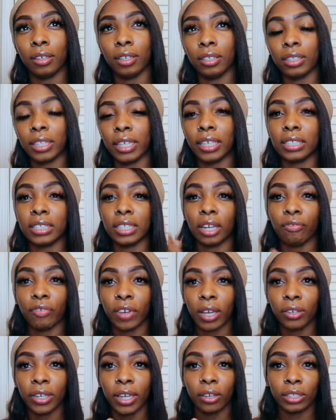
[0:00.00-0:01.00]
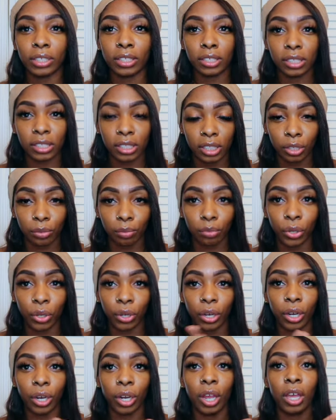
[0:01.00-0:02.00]
Like I said, I found out in
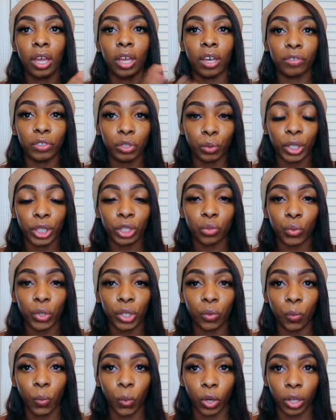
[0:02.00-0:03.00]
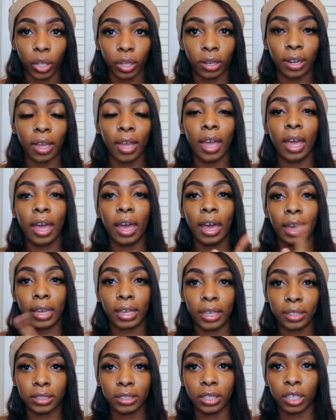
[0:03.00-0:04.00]
December of 2021. I
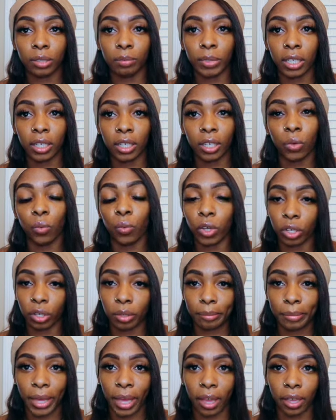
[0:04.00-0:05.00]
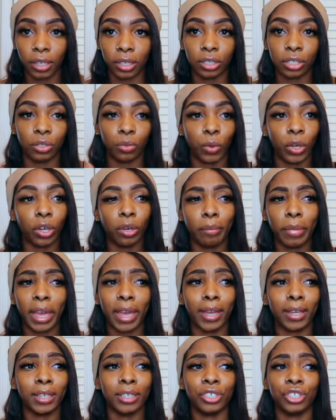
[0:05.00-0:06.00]
ended up getting a welcome package. The welcome
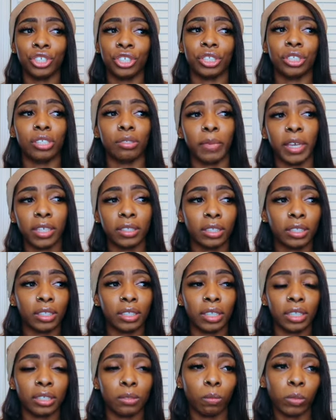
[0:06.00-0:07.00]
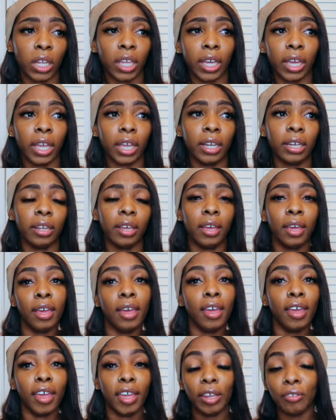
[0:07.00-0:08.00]
package just basically explained
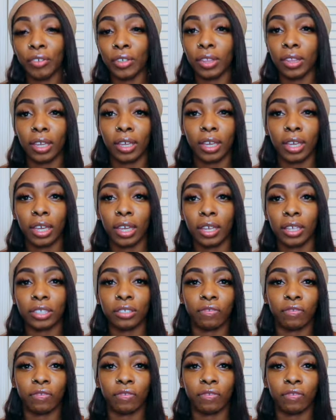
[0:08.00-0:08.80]
everything as